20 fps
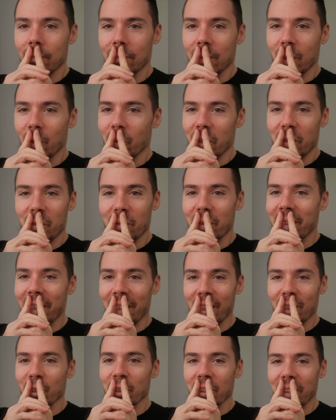Don't you
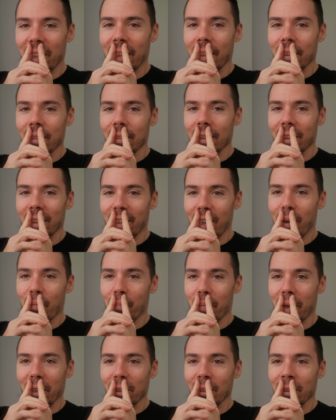dare say it. It got
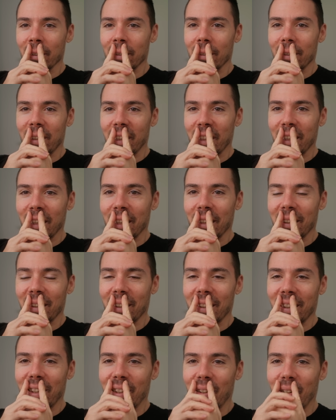better, didn't it?
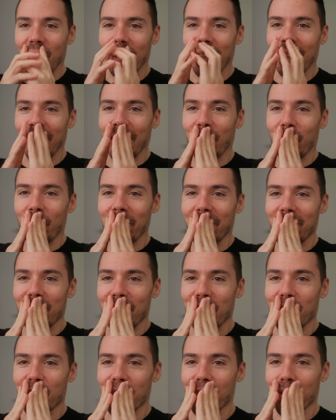Oh, I can't wait to
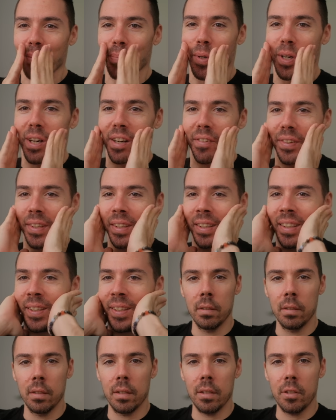use this more often.
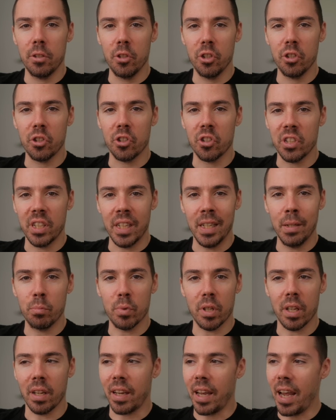It just seems
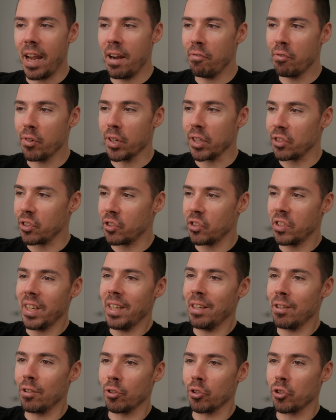like every
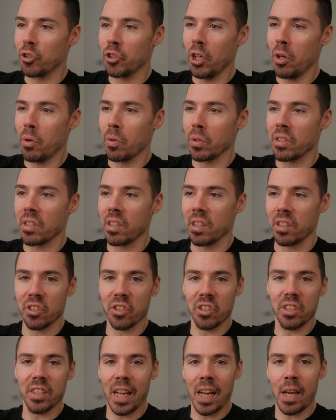single show, it's the
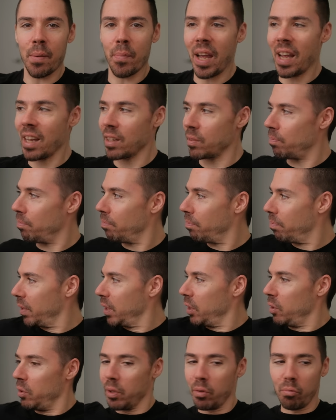same ass
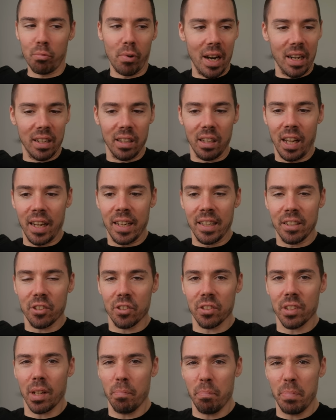blue and red lights.
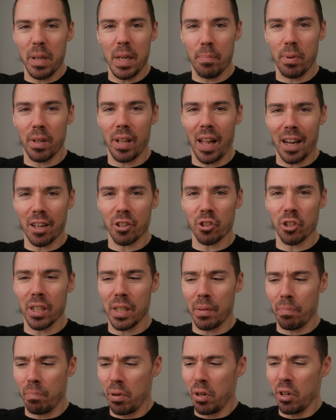Some people
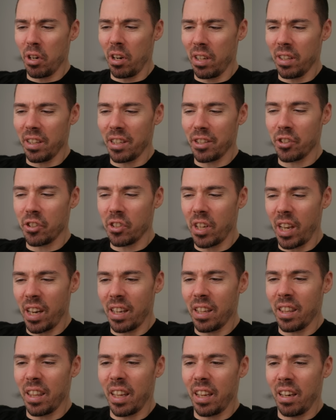actually put on the
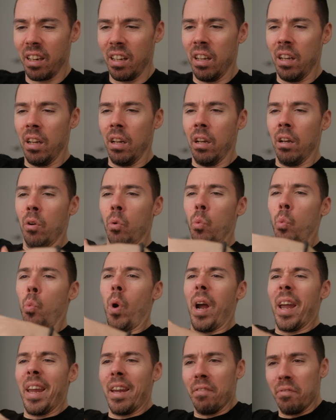setting that
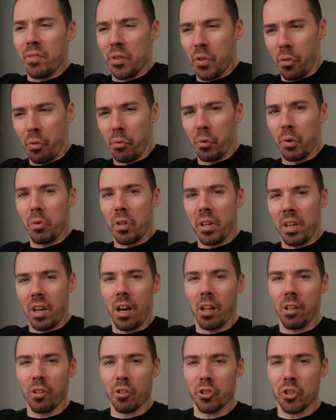waves through the
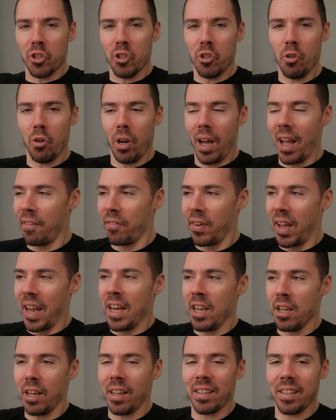colors. Do you have
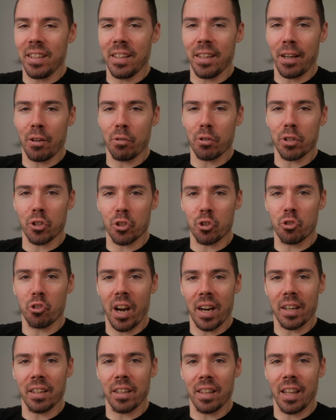any idea how
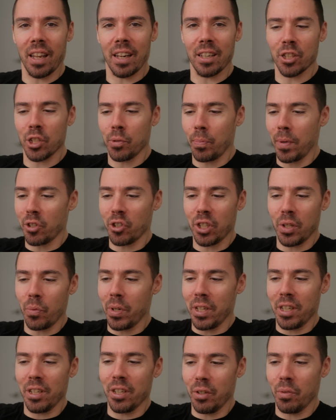distracting that is? Especially
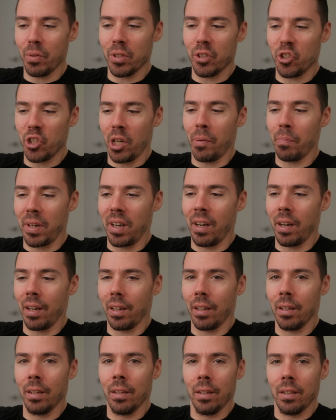when you do a jump
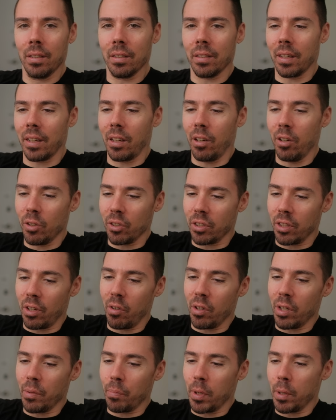cut. It's like, oh, it's
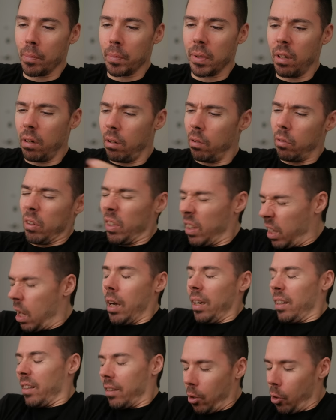going to purple. Oh,
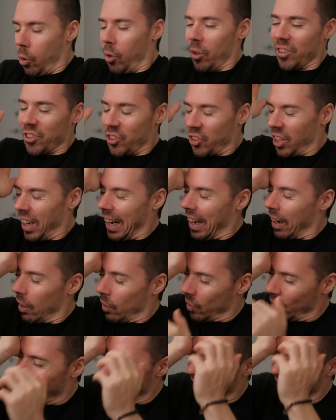cut to orange. Ow.